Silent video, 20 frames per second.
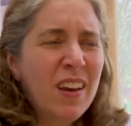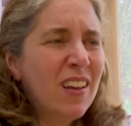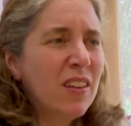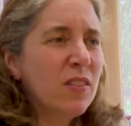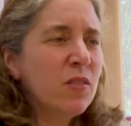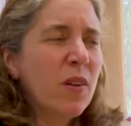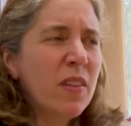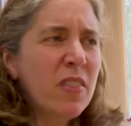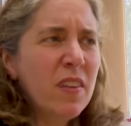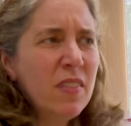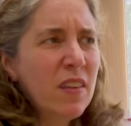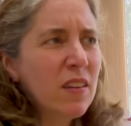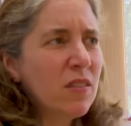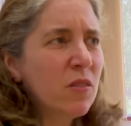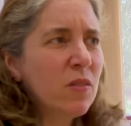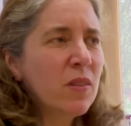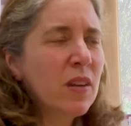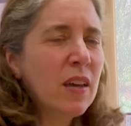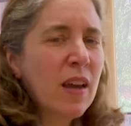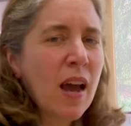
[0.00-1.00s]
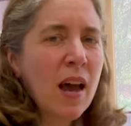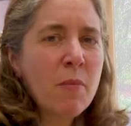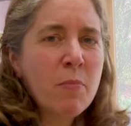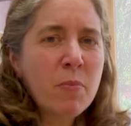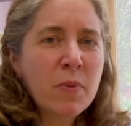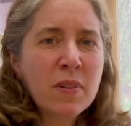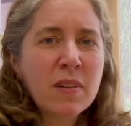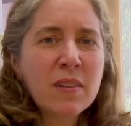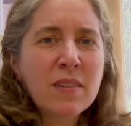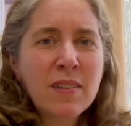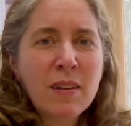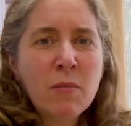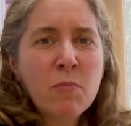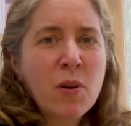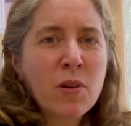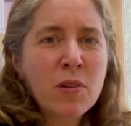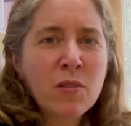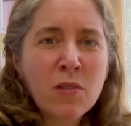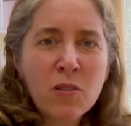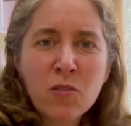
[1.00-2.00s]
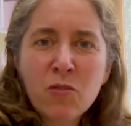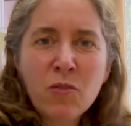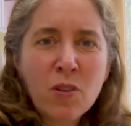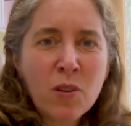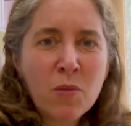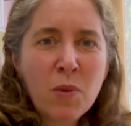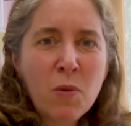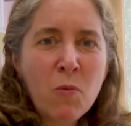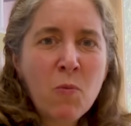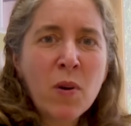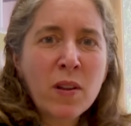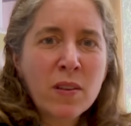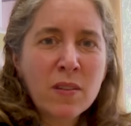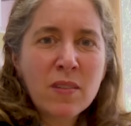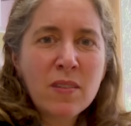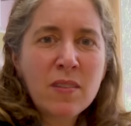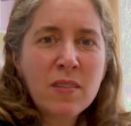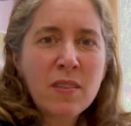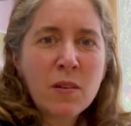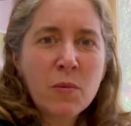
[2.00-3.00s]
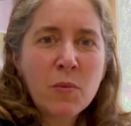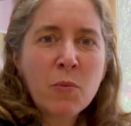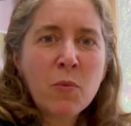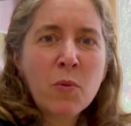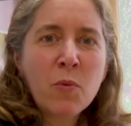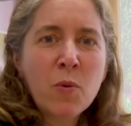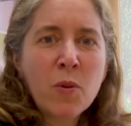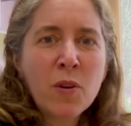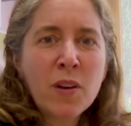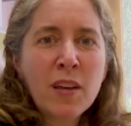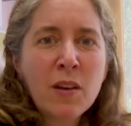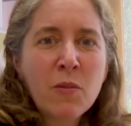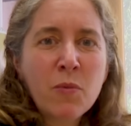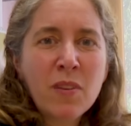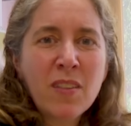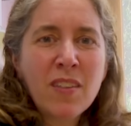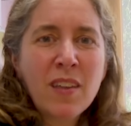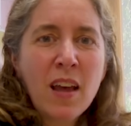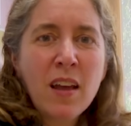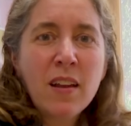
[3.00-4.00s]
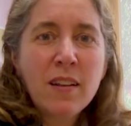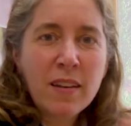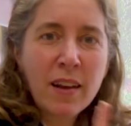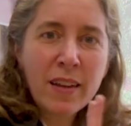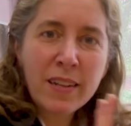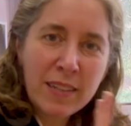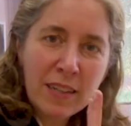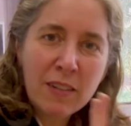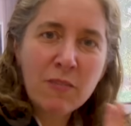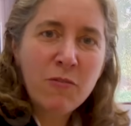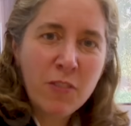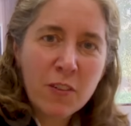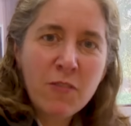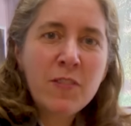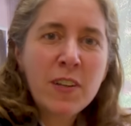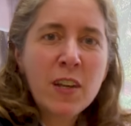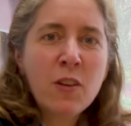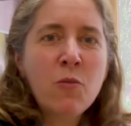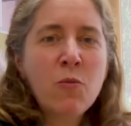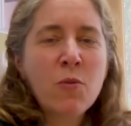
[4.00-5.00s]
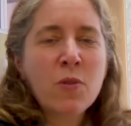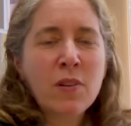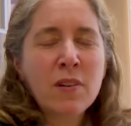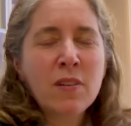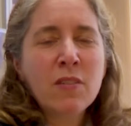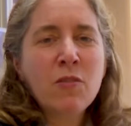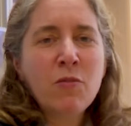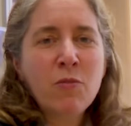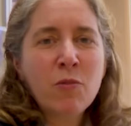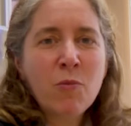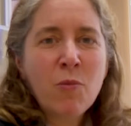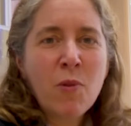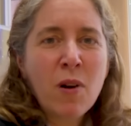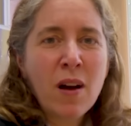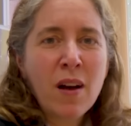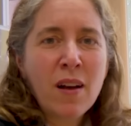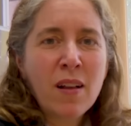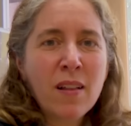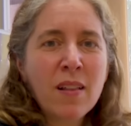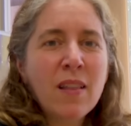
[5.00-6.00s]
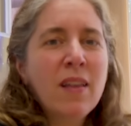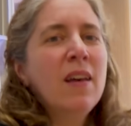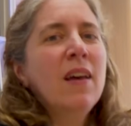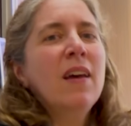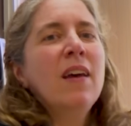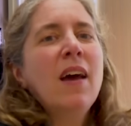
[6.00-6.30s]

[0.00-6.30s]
And so I think that's only happened in modern astronomy once, that we were working with 1950 coordinates for a while,